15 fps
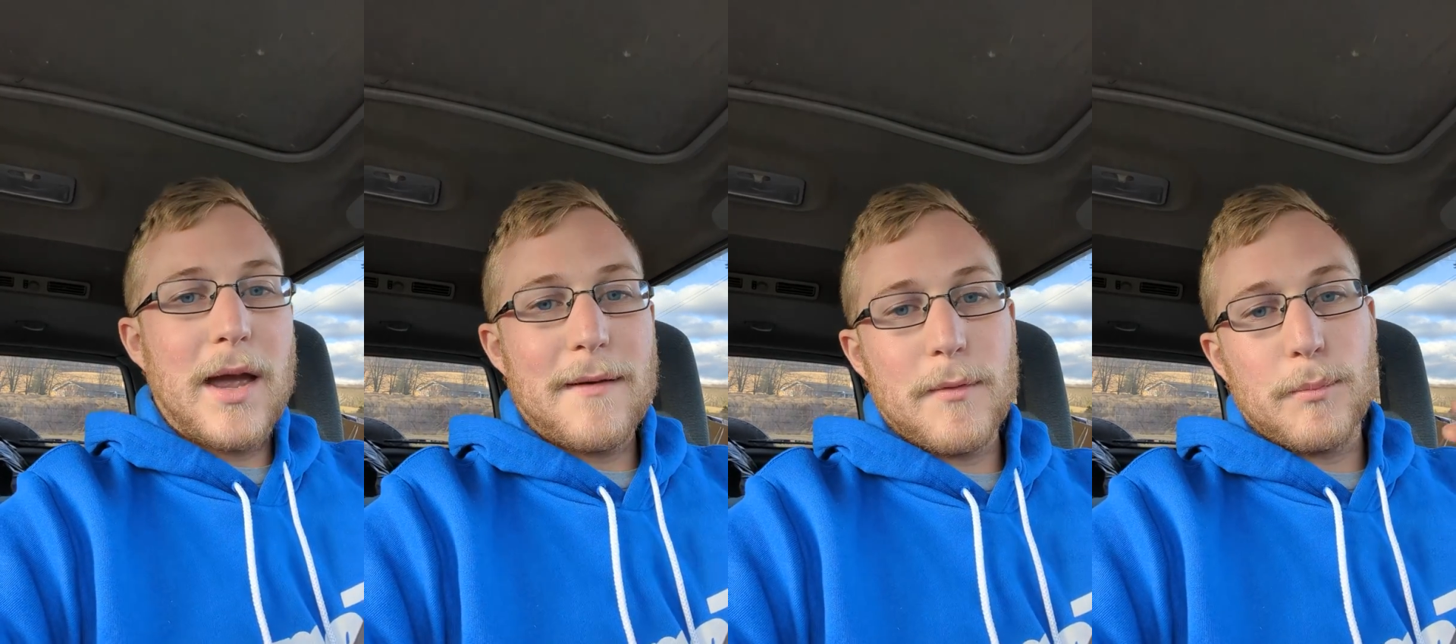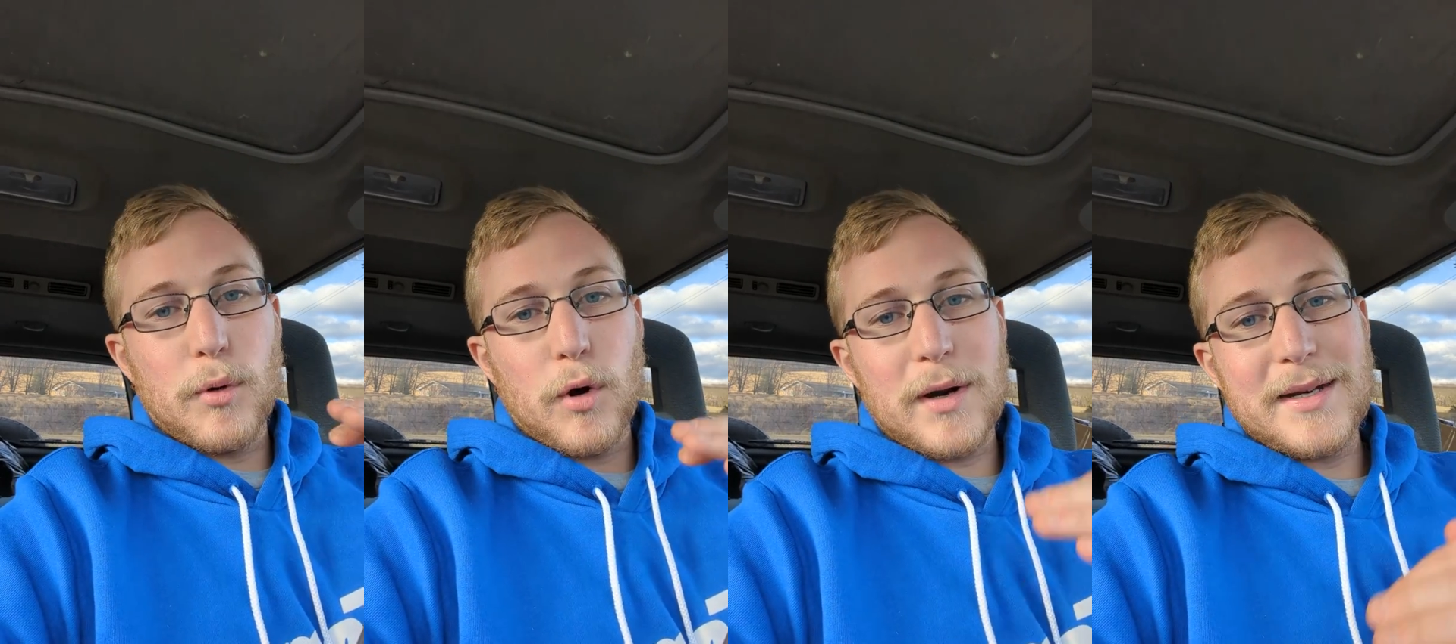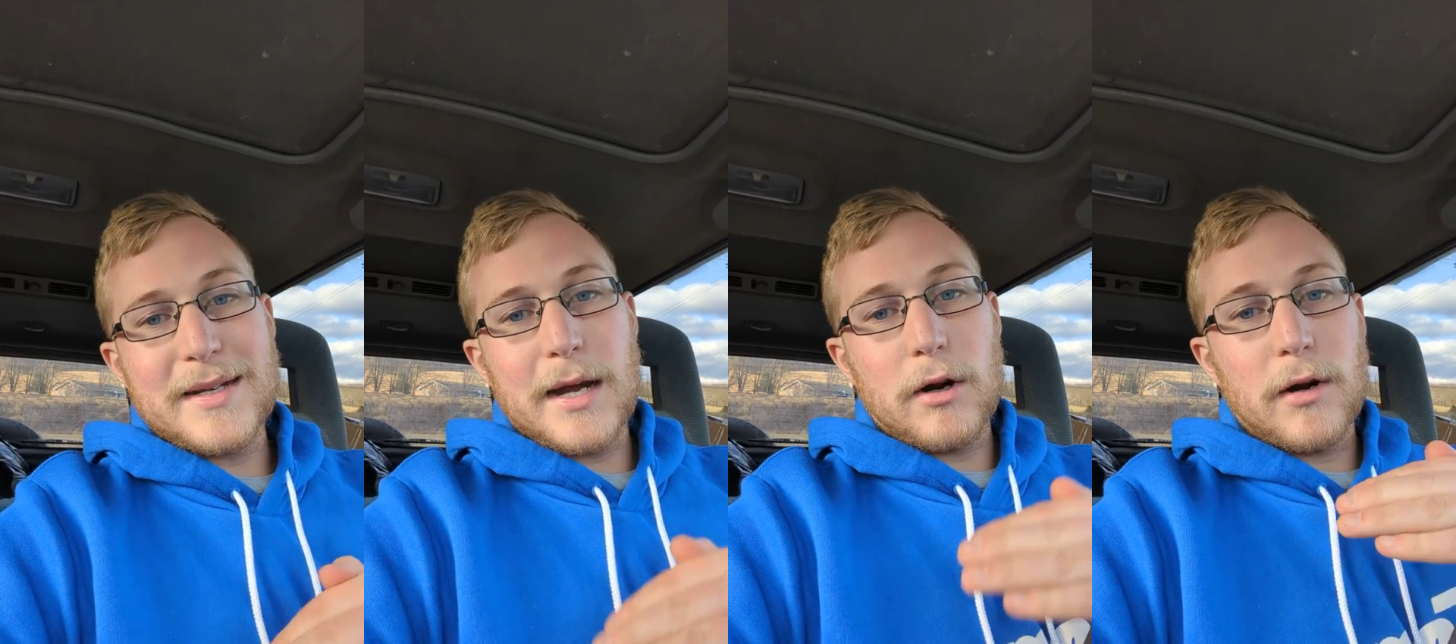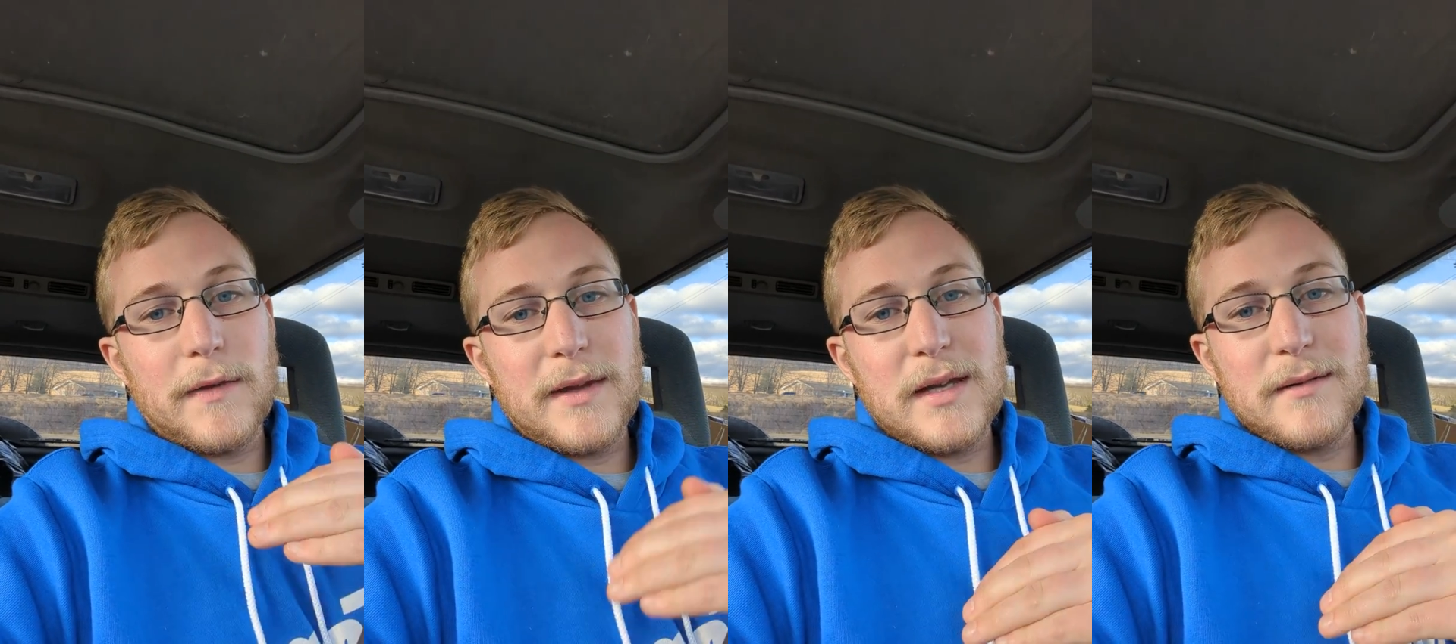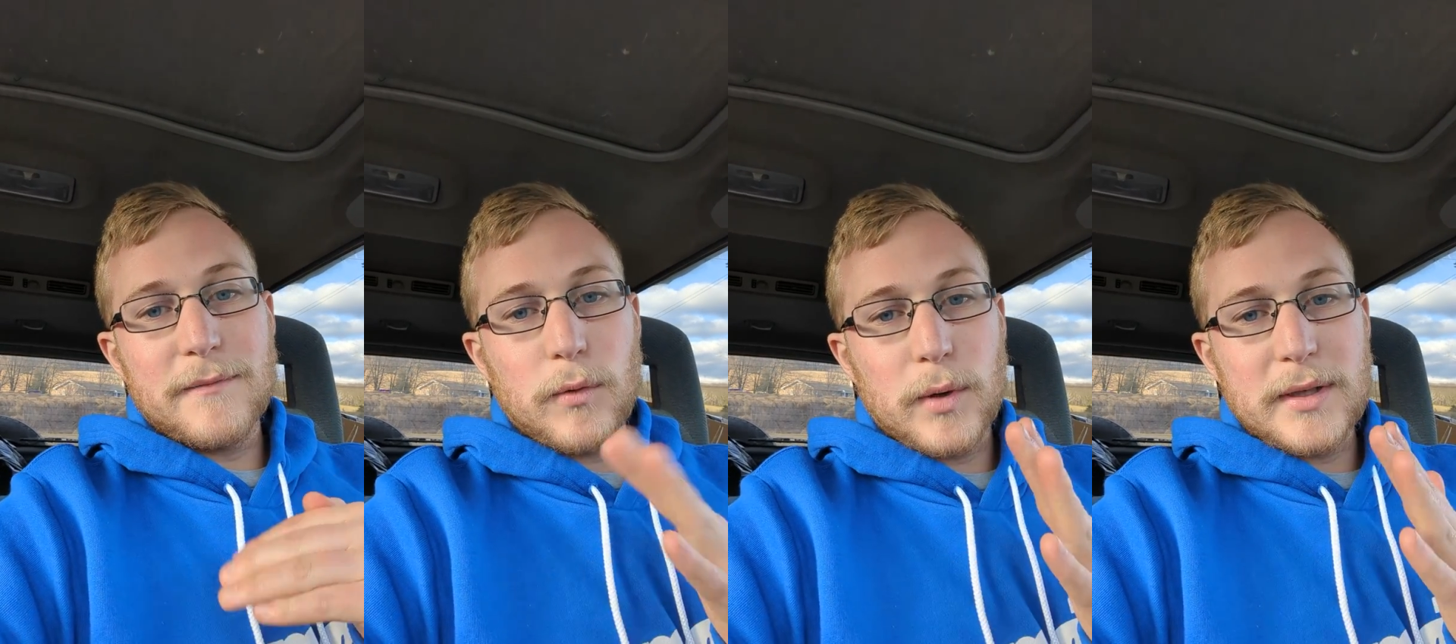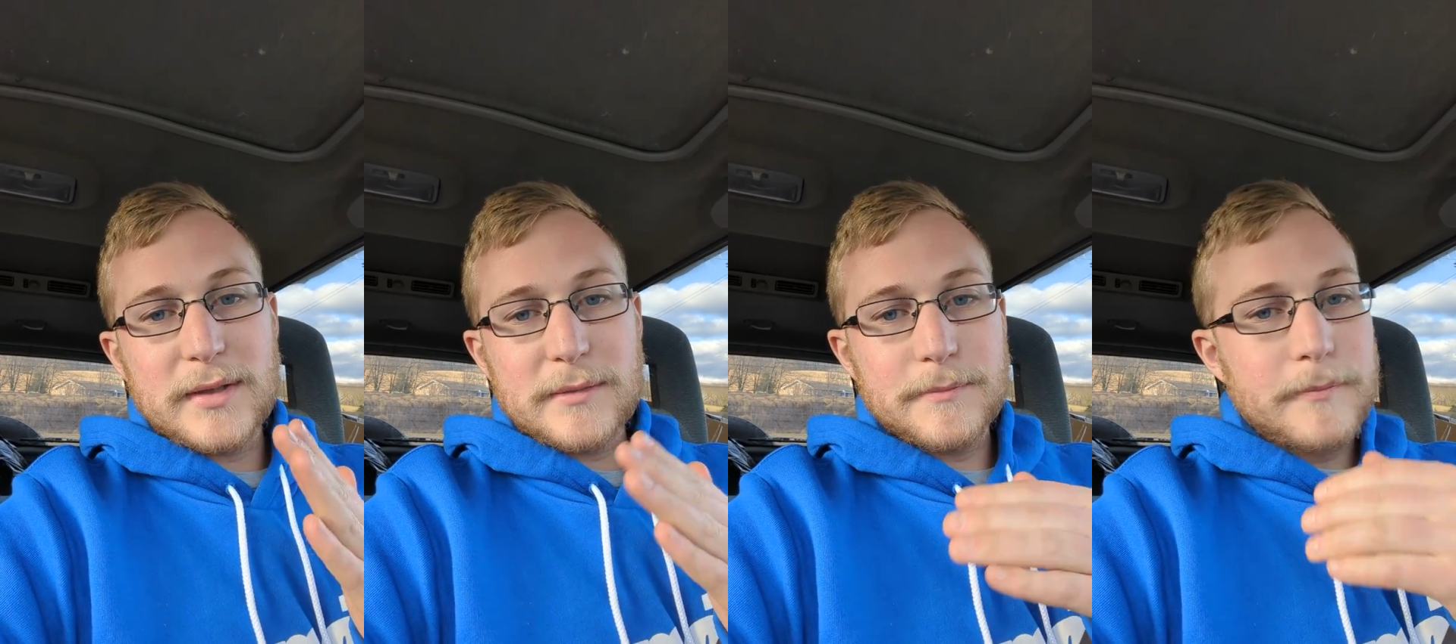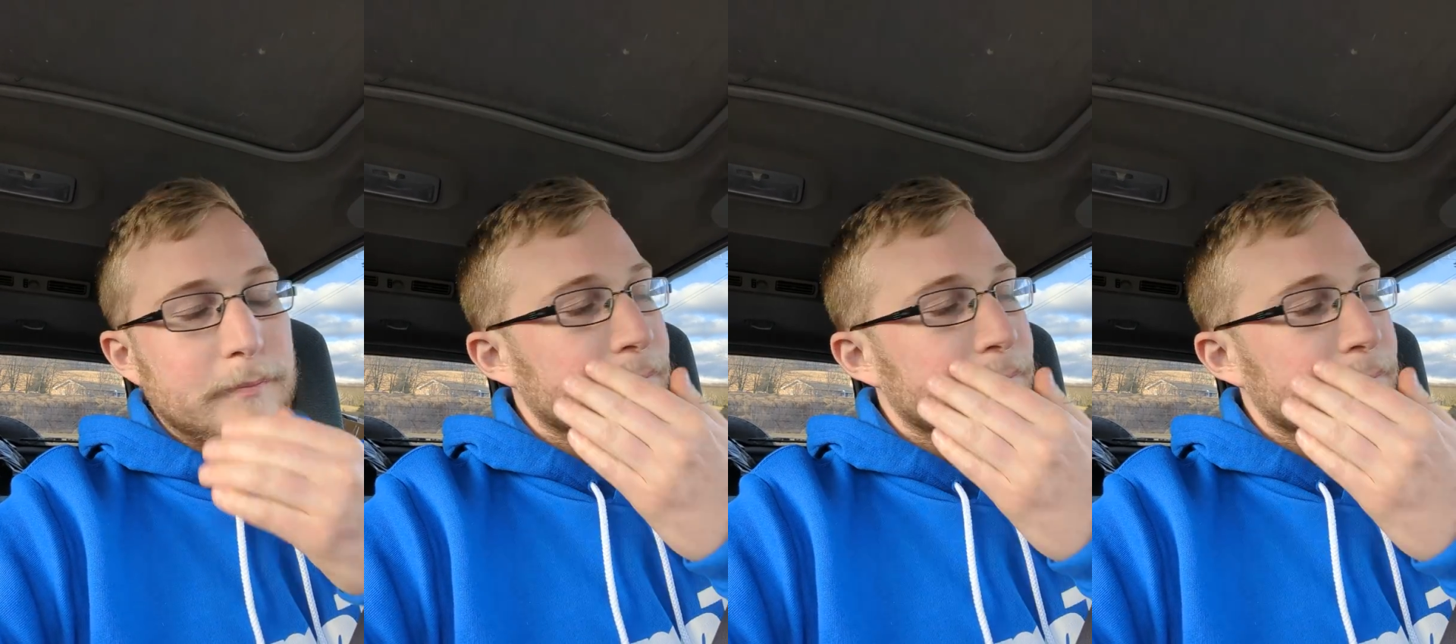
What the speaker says: have it broken down on the invoice.